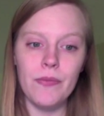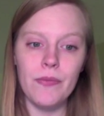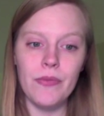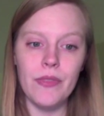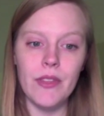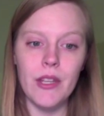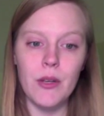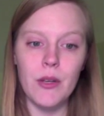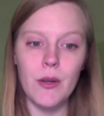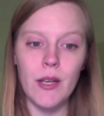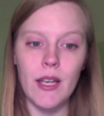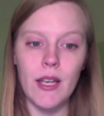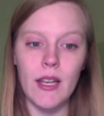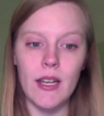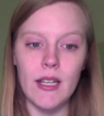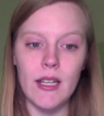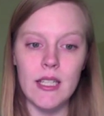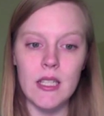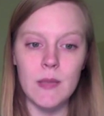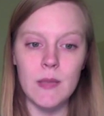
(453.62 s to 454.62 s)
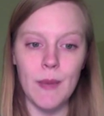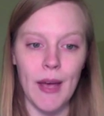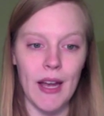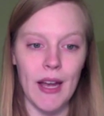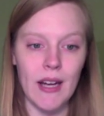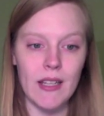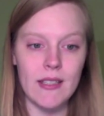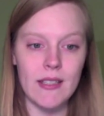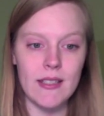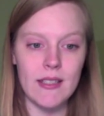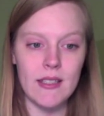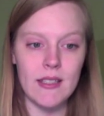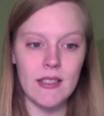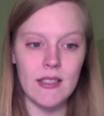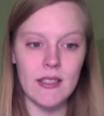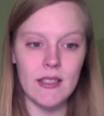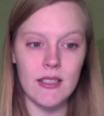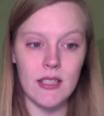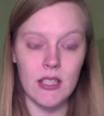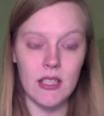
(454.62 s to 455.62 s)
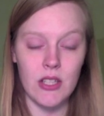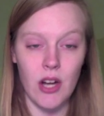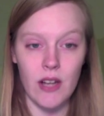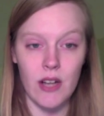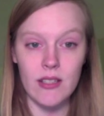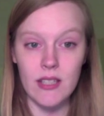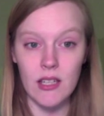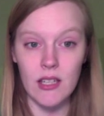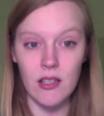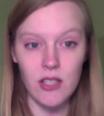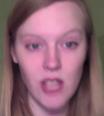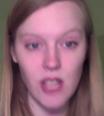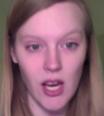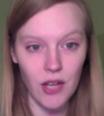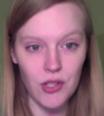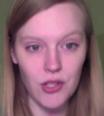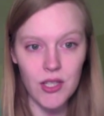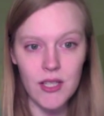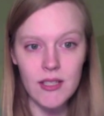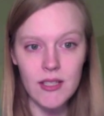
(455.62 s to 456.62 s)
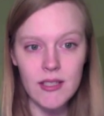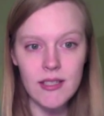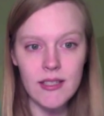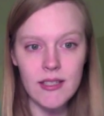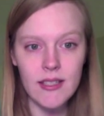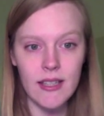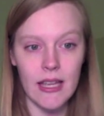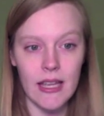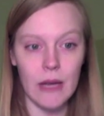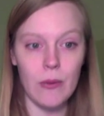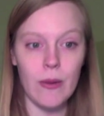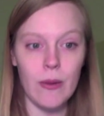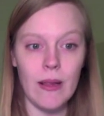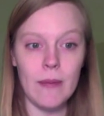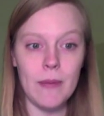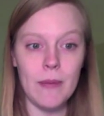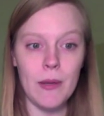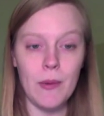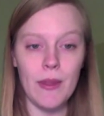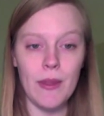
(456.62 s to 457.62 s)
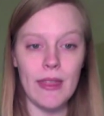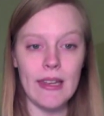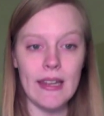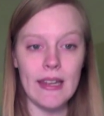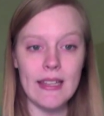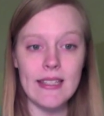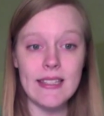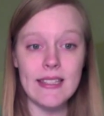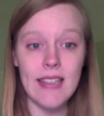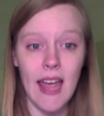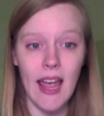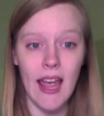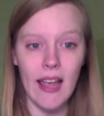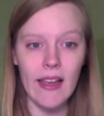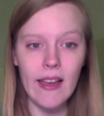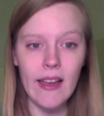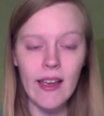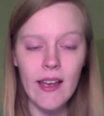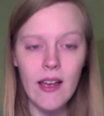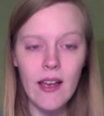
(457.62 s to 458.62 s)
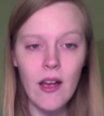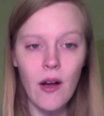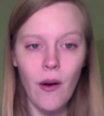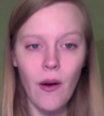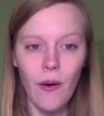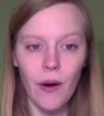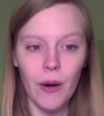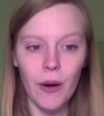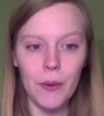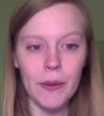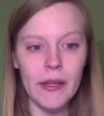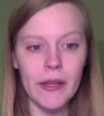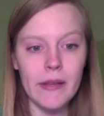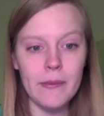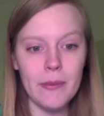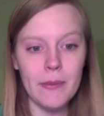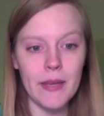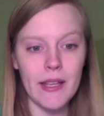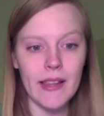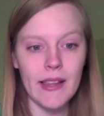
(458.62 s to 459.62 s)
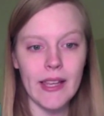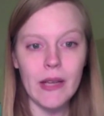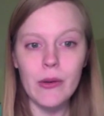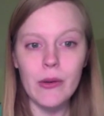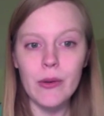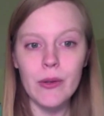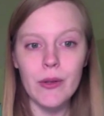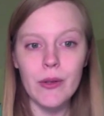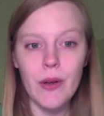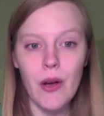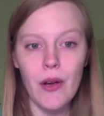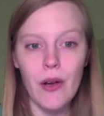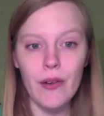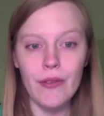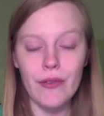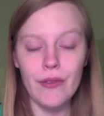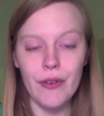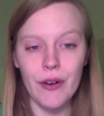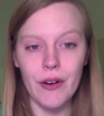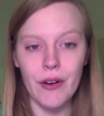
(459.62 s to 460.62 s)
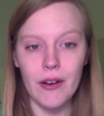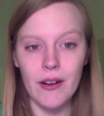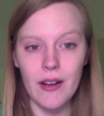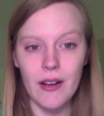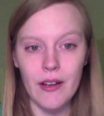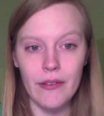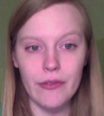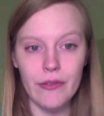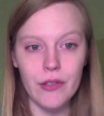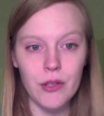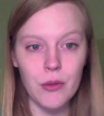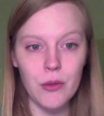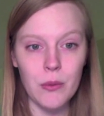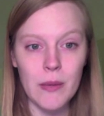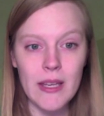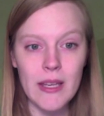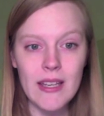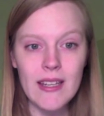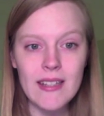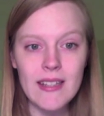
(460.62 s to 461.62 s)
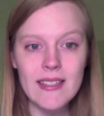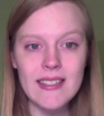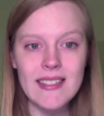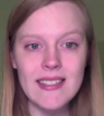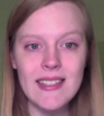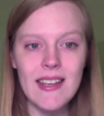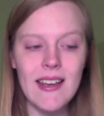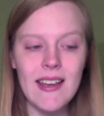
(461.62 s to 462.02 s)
you can expect to start seeing changes. Like, will it be within a day? Or will it be like over a few weeks?